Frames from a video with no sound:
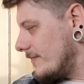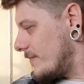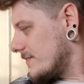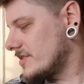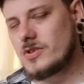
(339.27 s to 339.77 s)

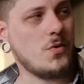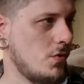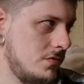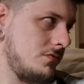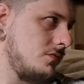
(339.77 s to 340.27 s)
So,
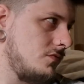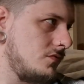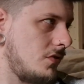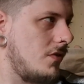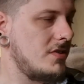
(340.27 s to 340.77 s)

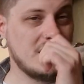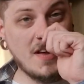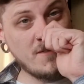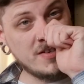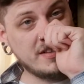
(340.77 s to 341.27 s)

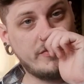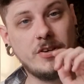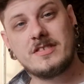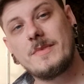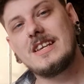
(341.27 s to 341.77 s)
first things first,
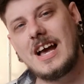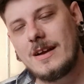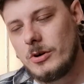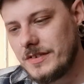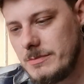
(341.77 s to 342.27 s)
something I
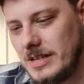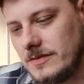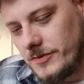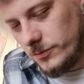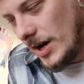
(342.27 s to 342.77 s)
wanted to build
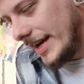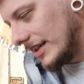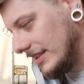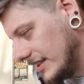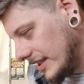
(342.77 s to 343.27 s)
for a while,
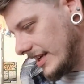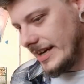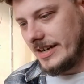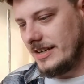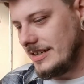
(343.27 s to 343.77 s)

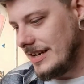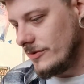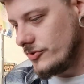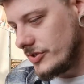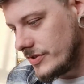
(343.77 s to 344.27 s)
and it now
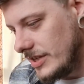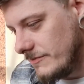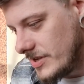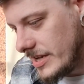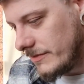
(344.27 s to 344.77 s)
just seems
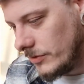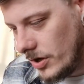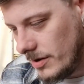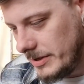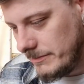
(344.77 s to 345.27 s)
I am
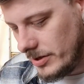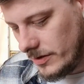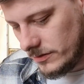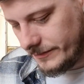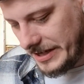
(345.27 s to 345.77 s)
copying
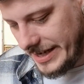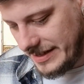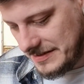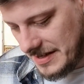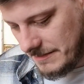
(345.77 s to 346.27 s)
Paul over at
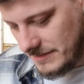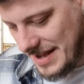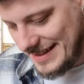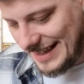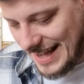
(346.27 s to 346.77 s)
ISM
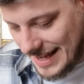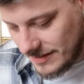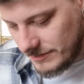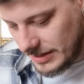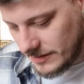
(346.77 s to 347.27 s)
yet again,
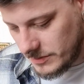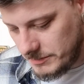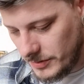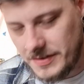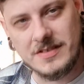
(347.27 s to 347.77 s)
because we
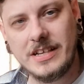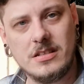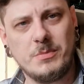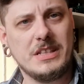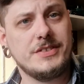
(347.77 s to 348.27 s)
both decided to
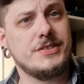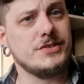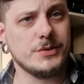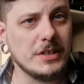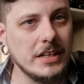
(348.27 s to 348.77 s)
build a
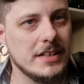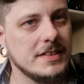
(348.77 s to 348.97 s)
Suzuki.